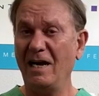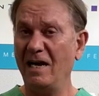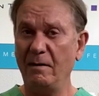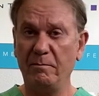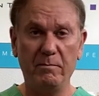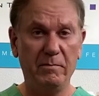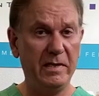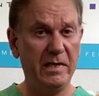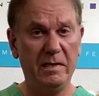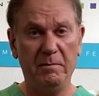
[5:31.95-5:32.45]

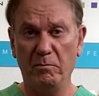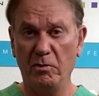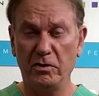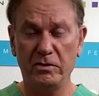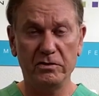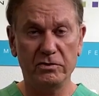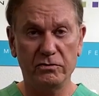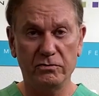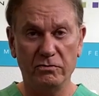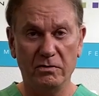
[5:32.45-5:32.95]
I'm in the
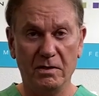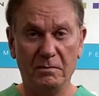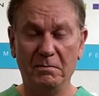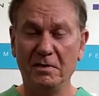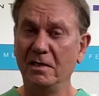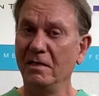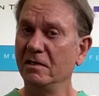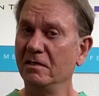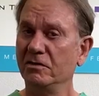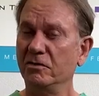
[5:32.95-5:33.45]
emergency room,
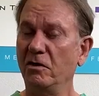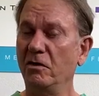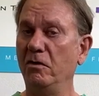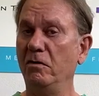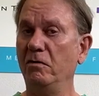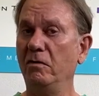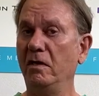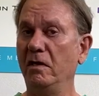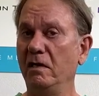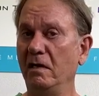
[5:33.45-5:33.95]

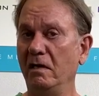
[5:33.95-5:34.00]
so